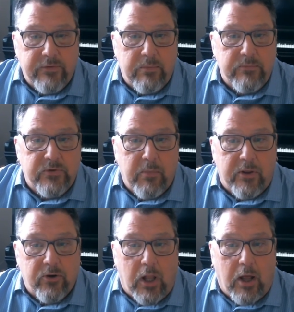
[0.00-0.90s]
some
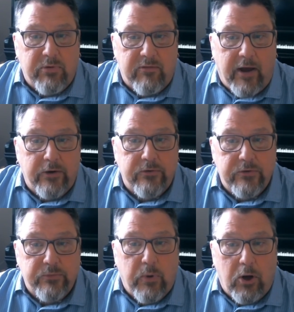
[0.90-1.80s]
other cloud providers
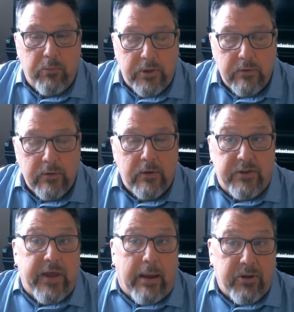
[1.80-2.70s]
as well, but
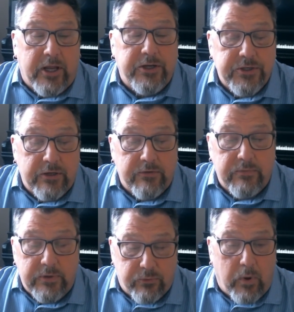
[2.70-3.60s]
this application
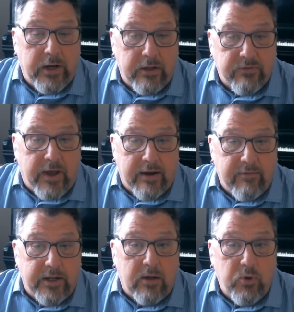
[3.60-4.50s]
is running inside
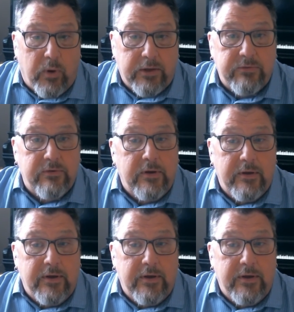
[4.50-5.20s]
of AWS.